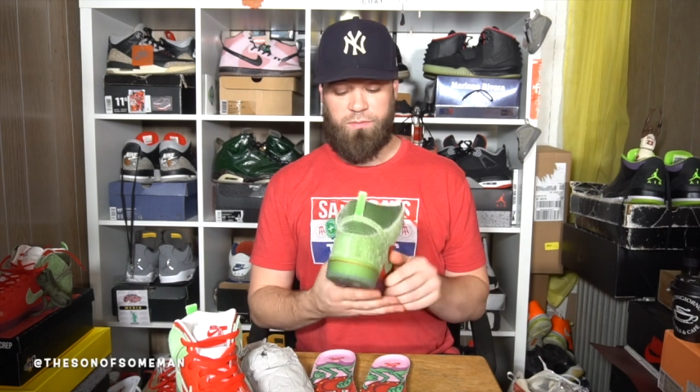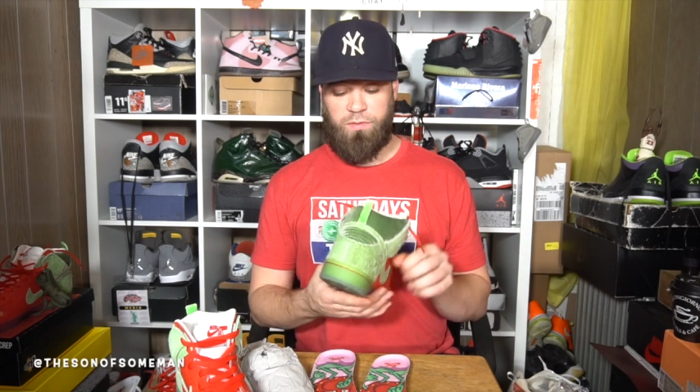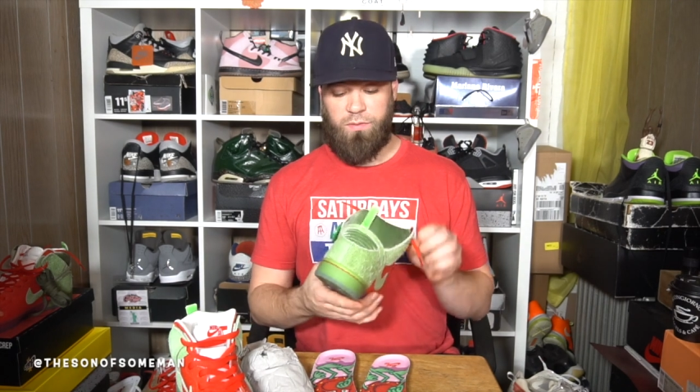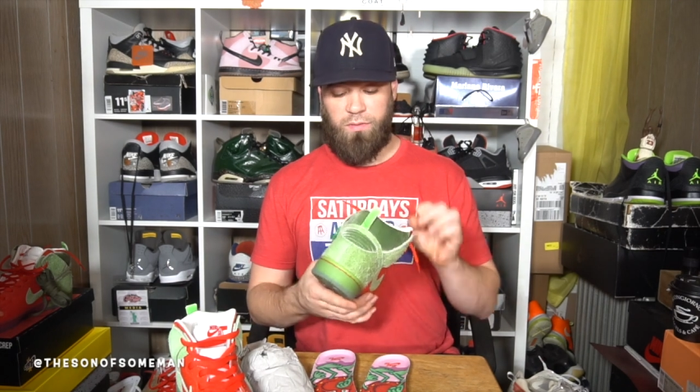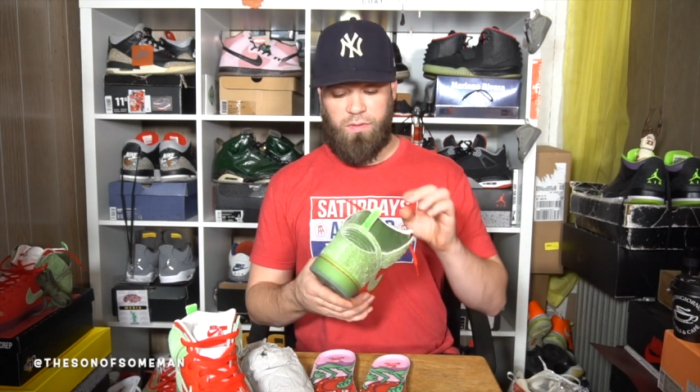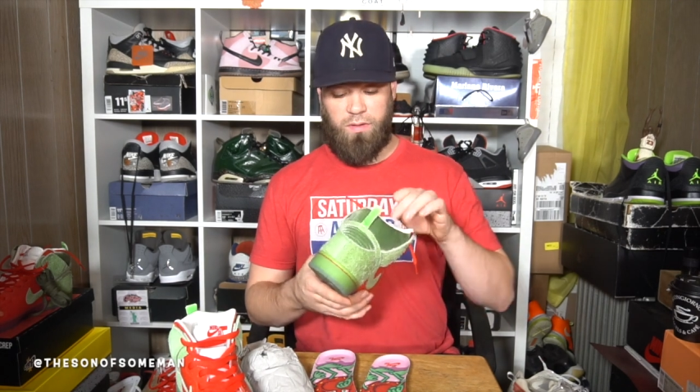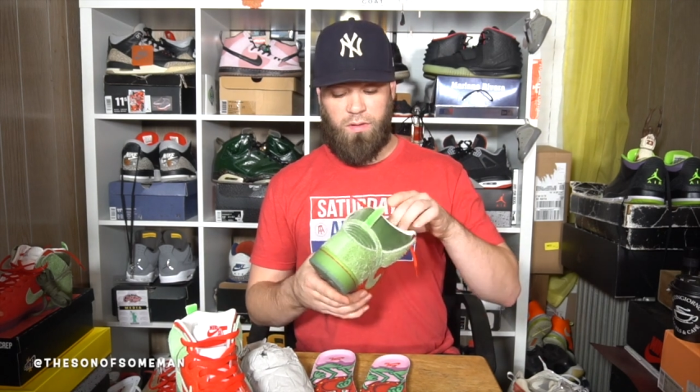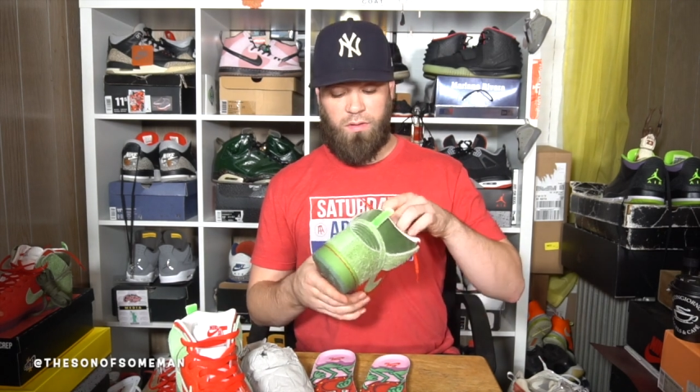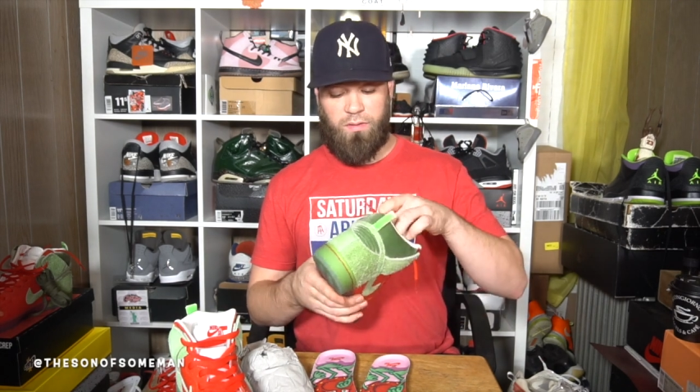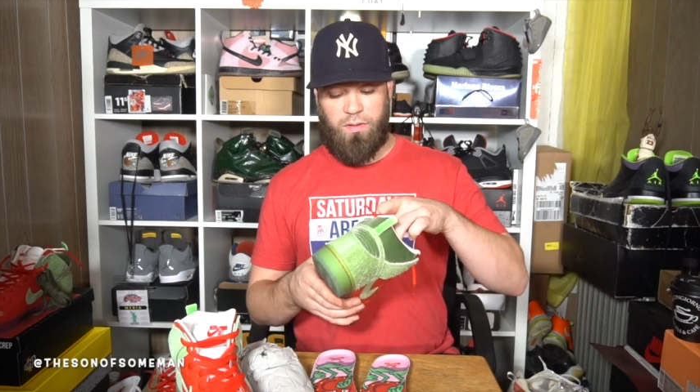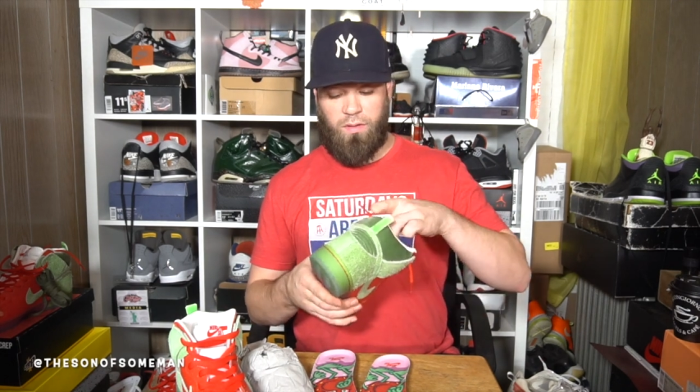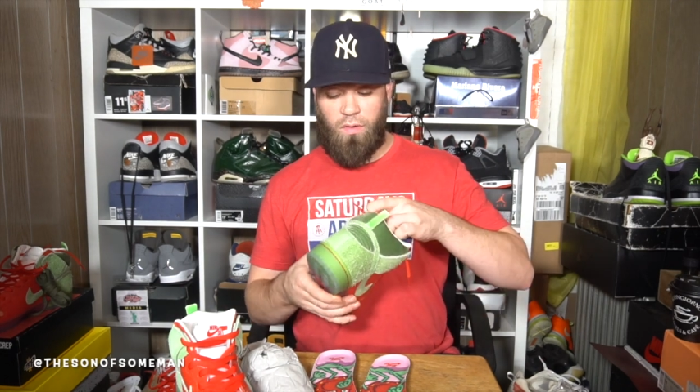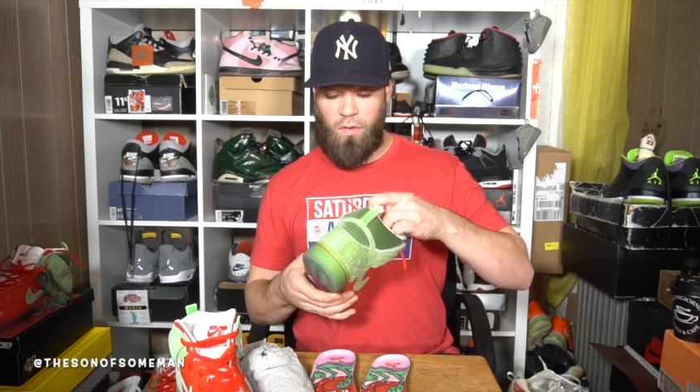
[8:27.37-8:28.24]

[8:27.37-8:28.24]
You wouldn't know,